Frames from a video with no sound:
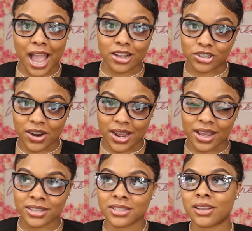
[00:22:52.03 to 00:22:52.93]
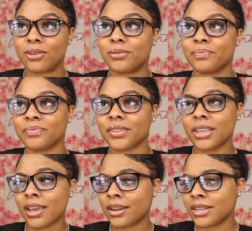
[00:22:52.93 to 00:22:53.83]
I tried. So
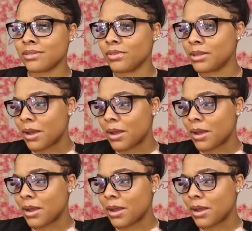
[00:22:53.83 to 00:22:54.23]
yeah, that's really